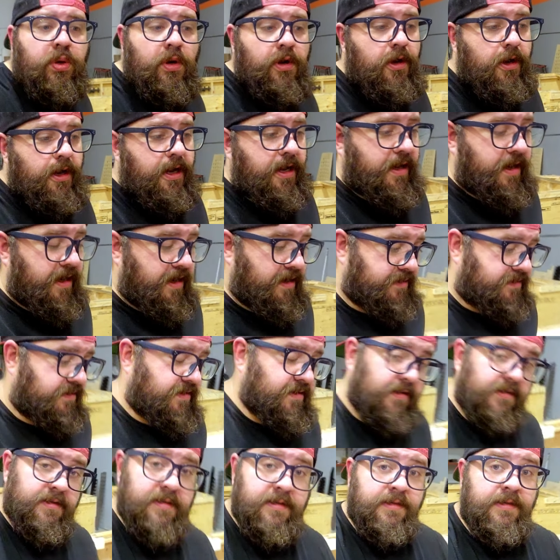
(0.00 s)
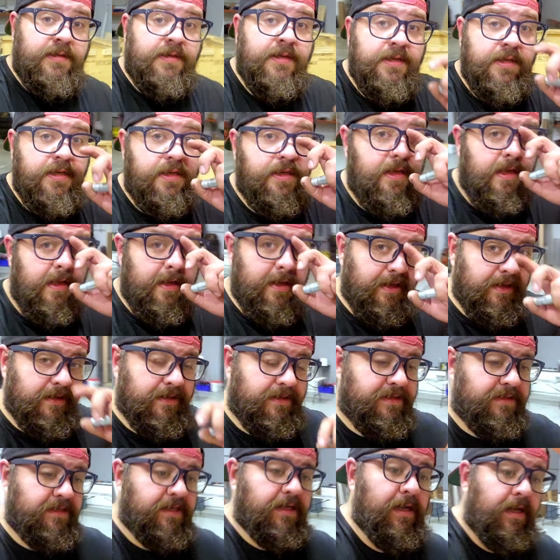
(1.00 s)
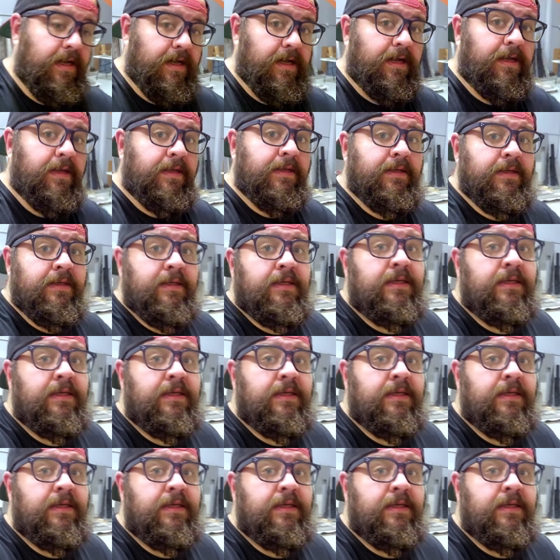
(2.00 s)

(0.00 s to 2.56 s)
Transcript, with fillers: All right, guys. It is uh,